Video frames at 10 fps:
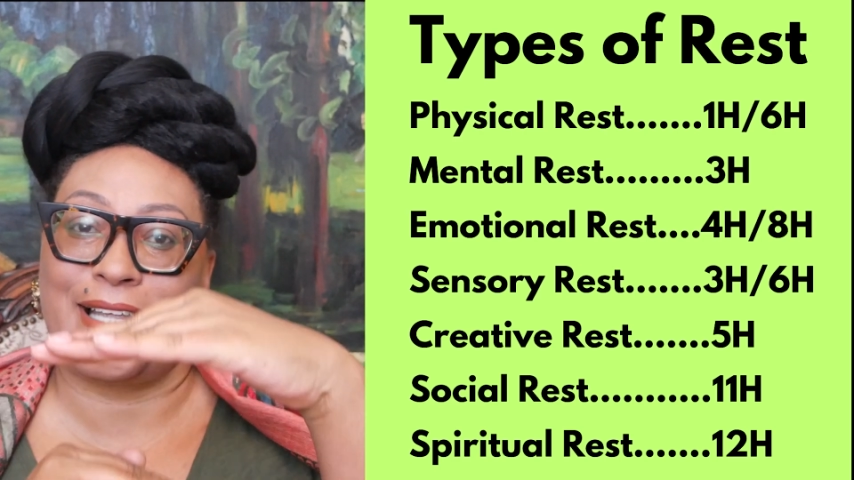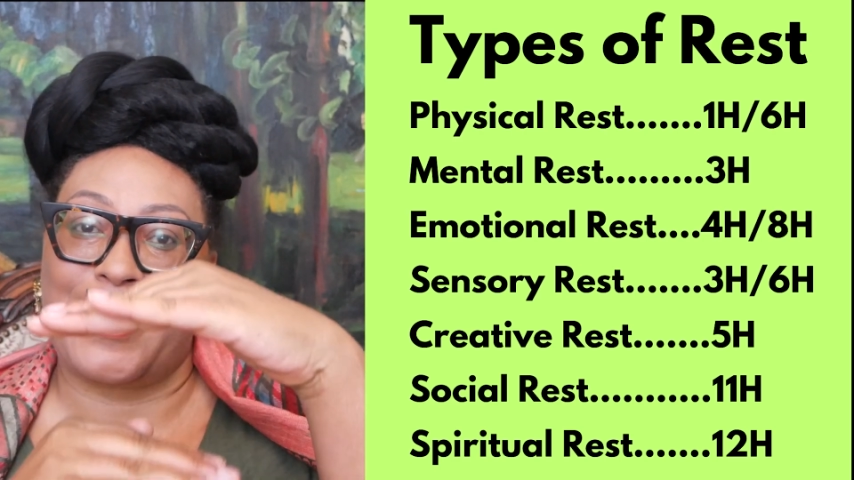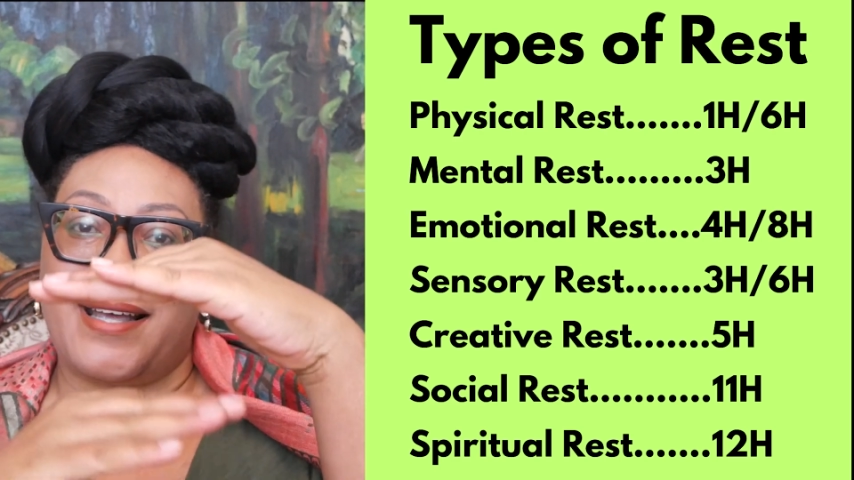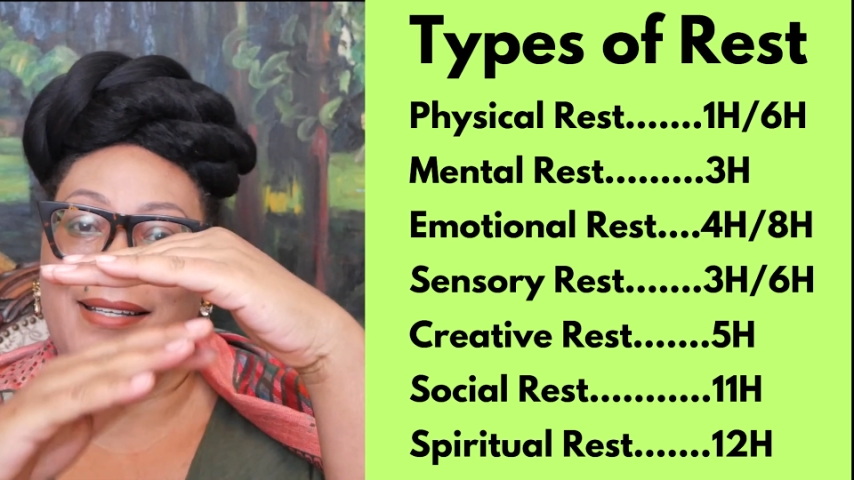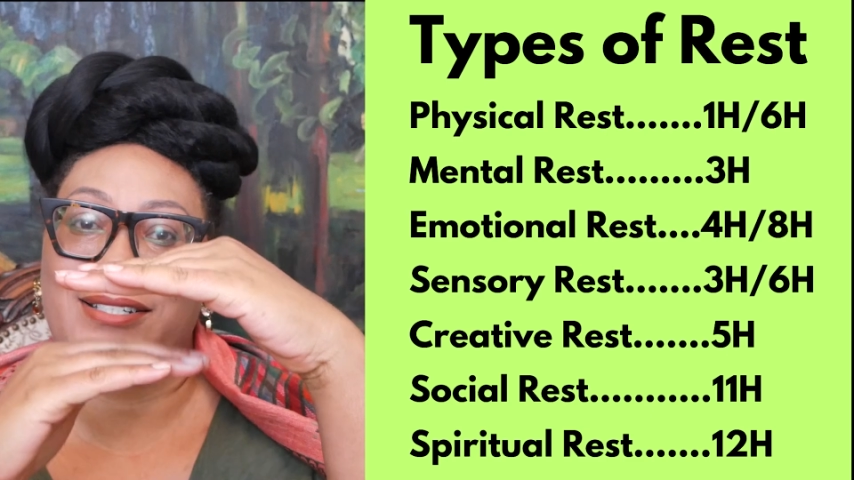
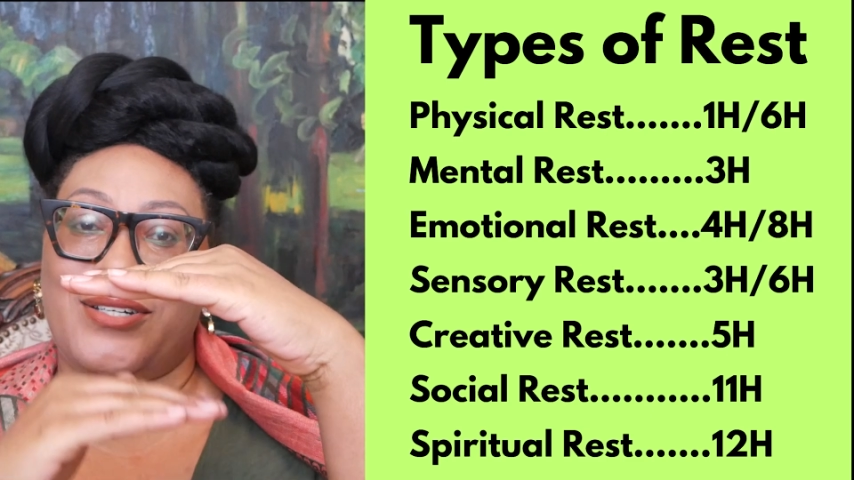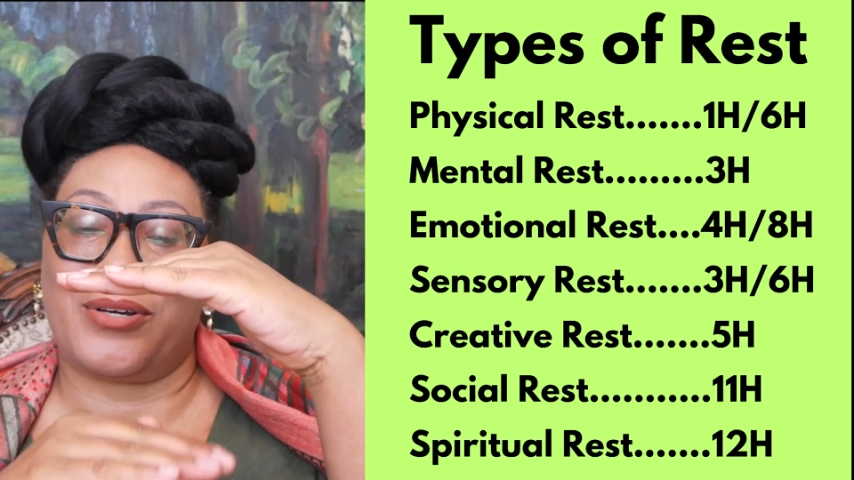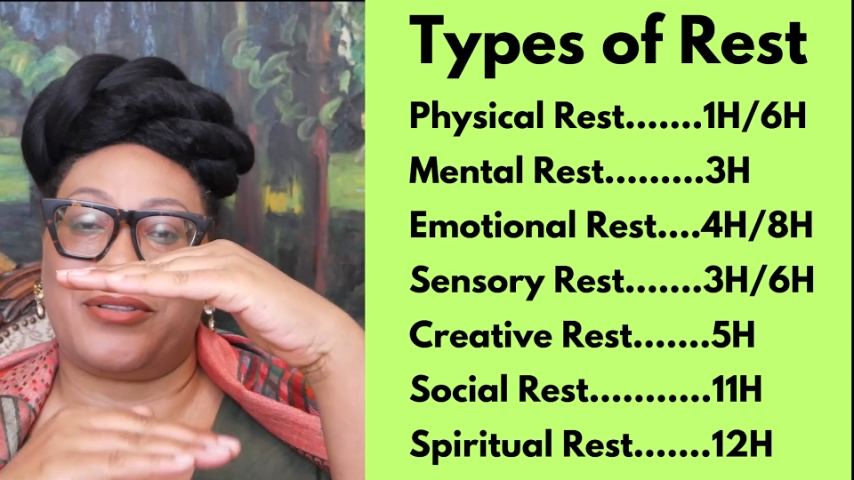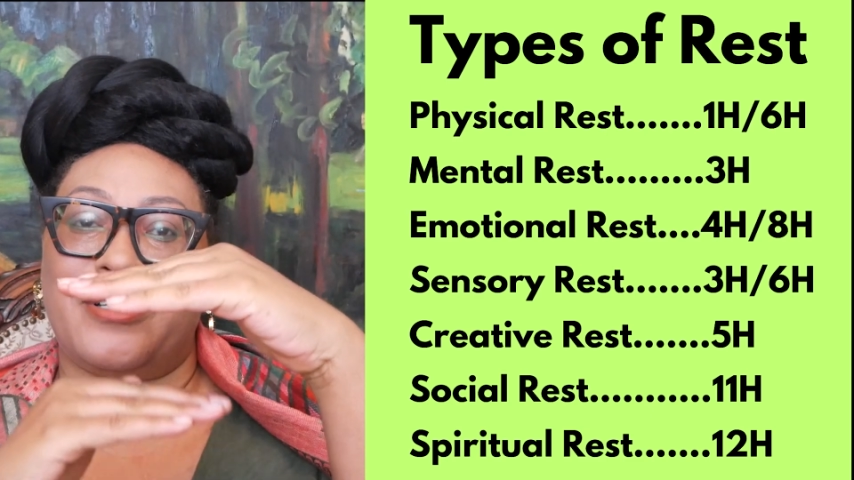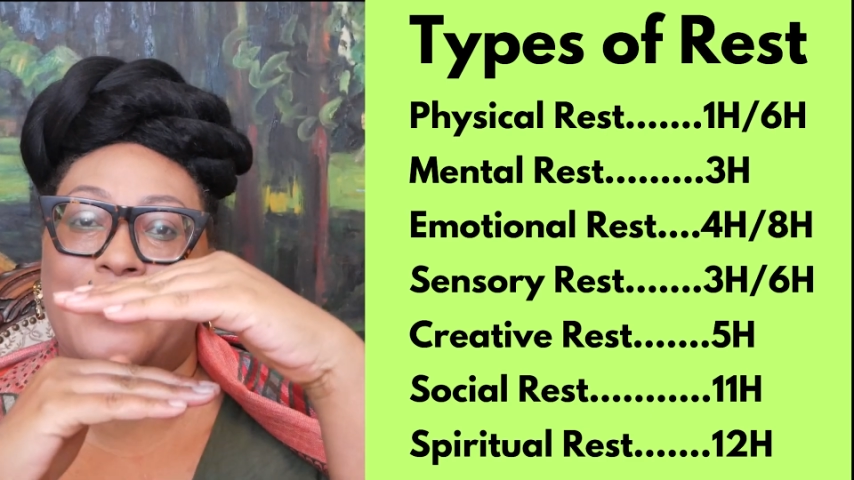last
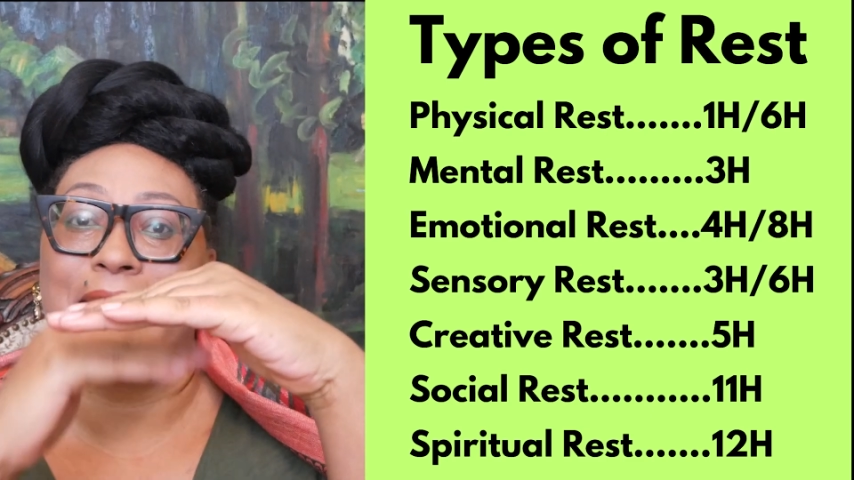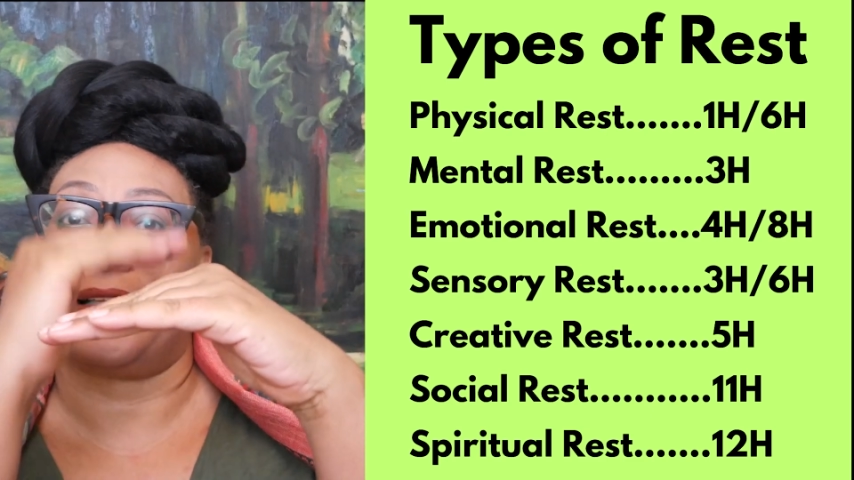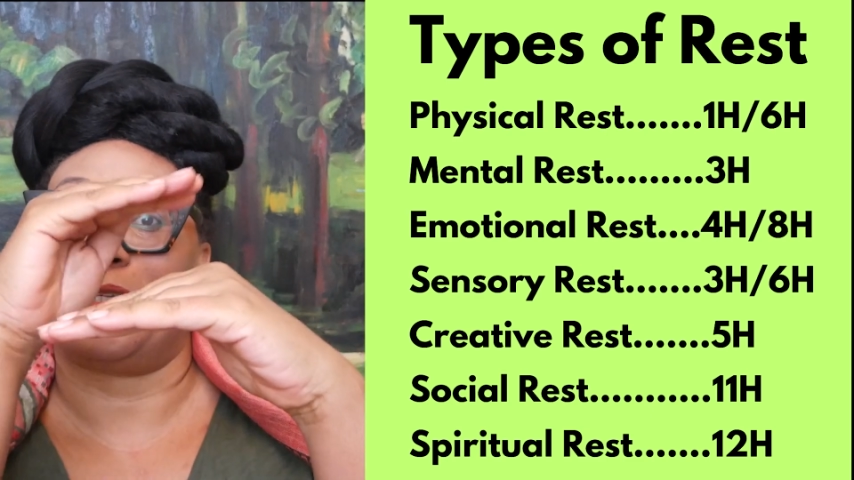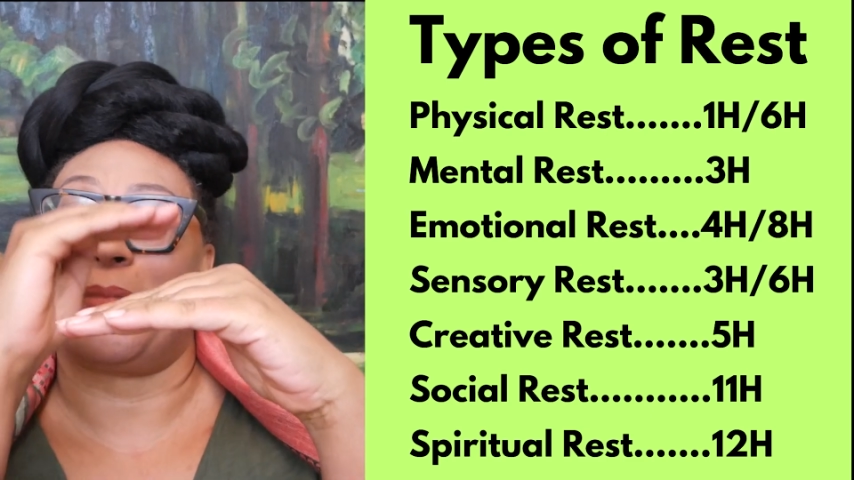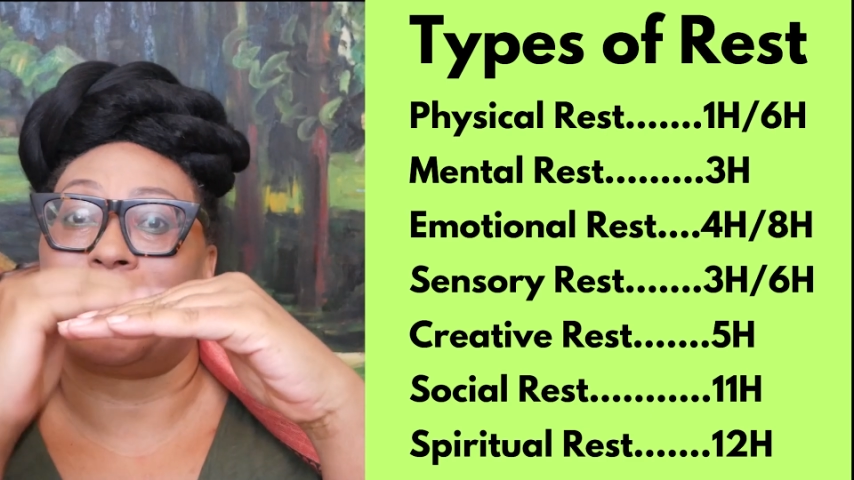on the
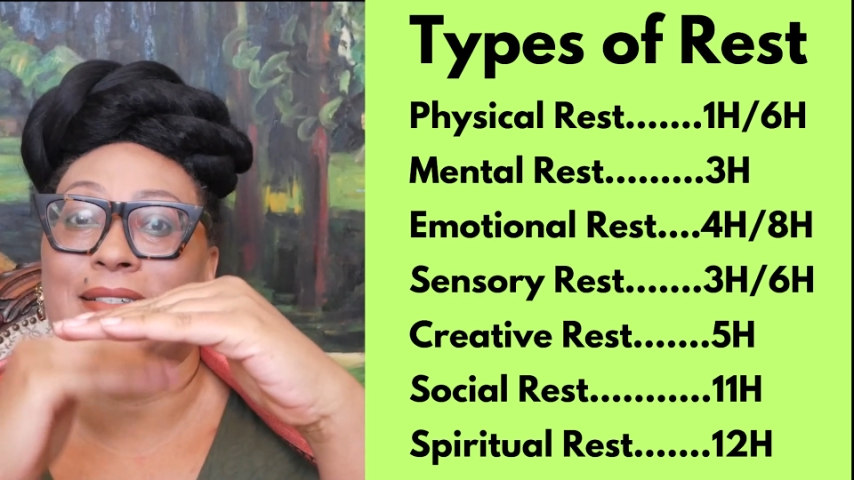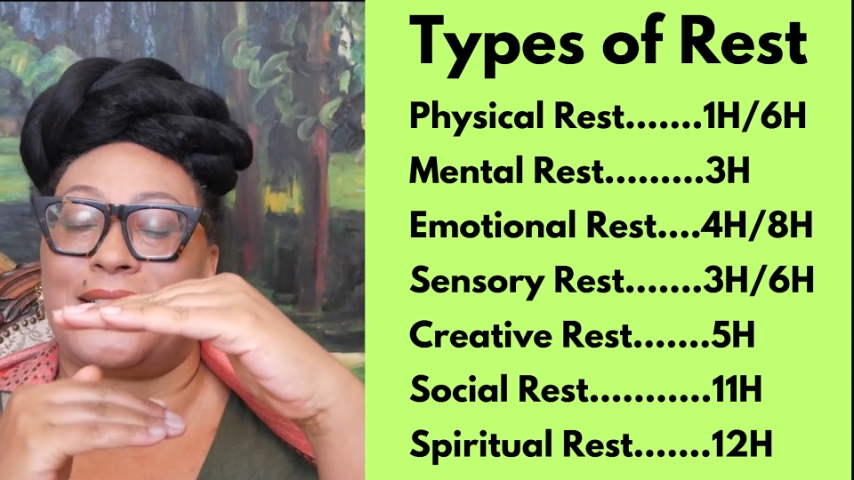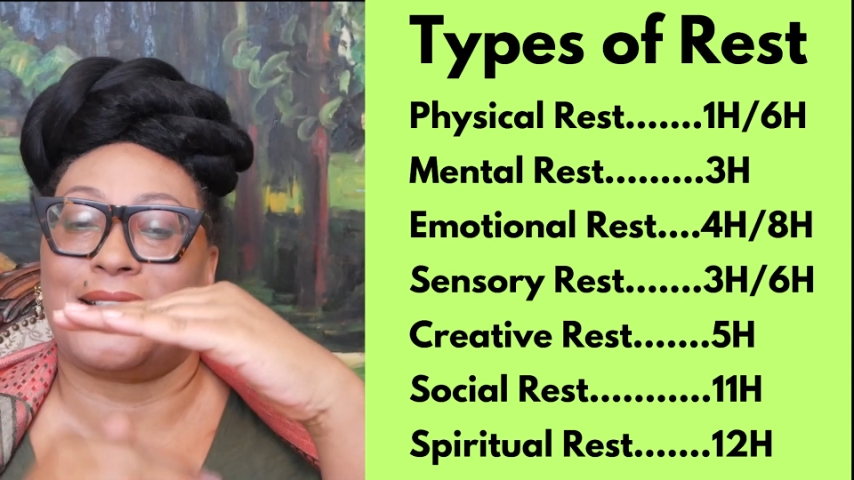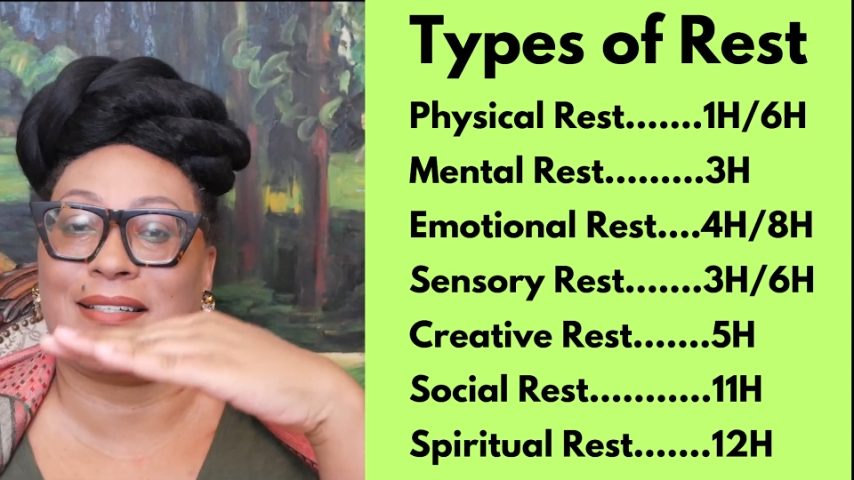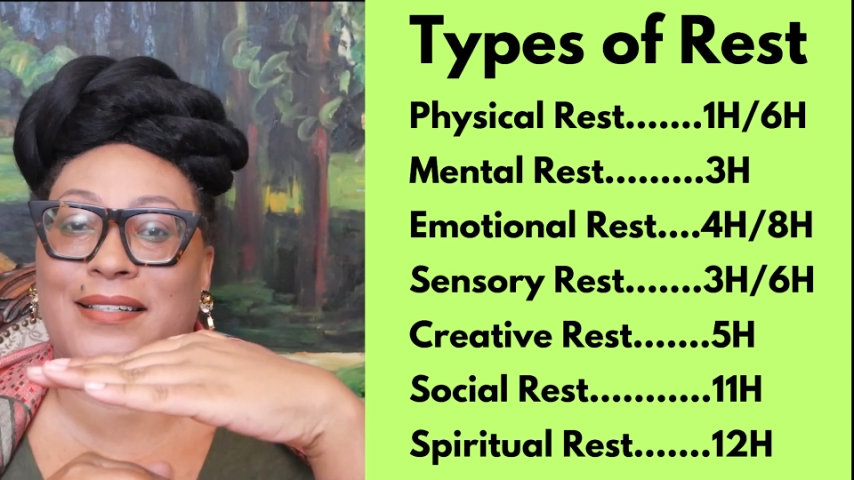
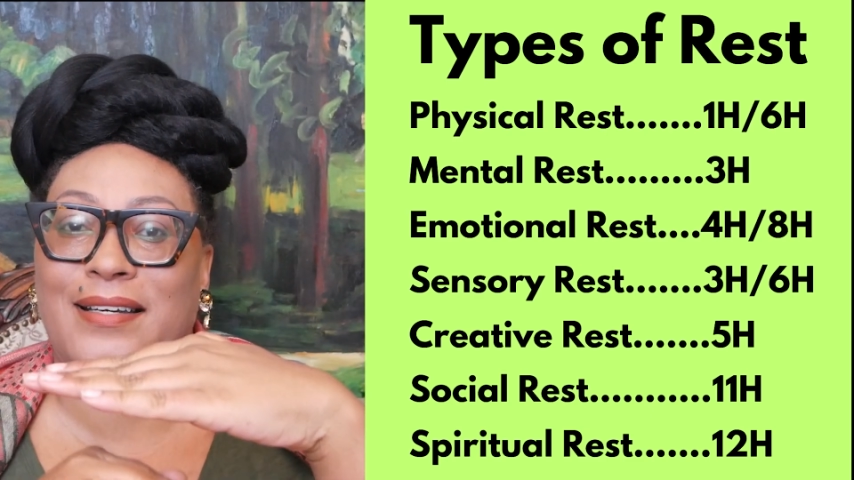element